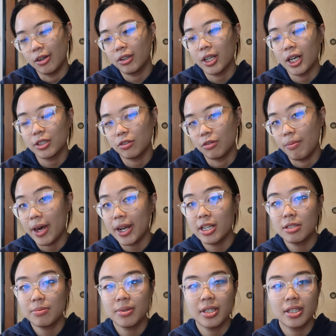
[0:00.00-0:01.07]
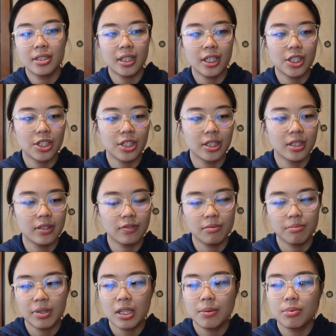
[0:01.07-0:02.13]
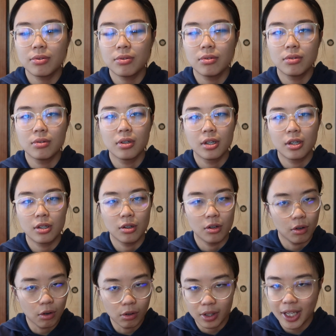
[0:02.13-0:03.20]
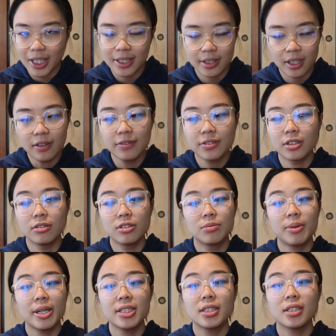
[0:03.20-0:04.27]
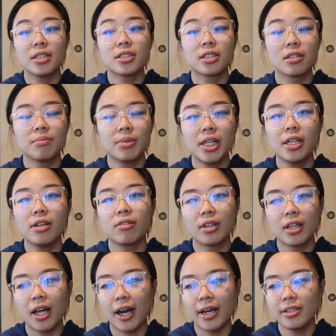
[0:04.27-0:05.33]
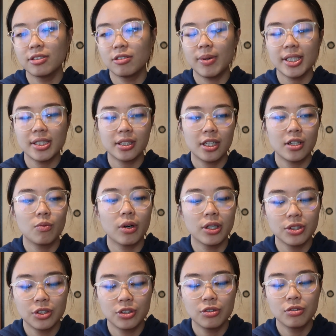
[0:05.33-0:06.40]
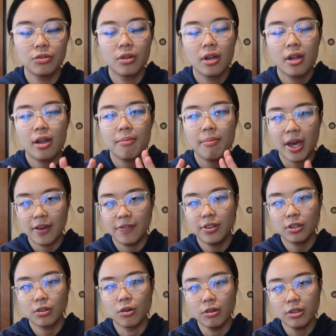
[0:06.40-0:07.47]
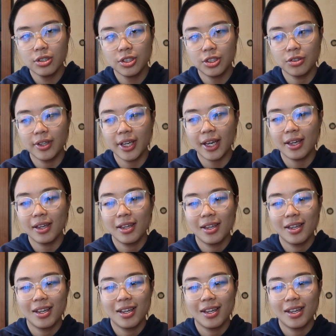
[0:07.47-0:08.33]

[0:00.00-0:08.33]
classroom management, teaching different people, all of that stuff. So it's completely online. So basically once you pay for the course, you get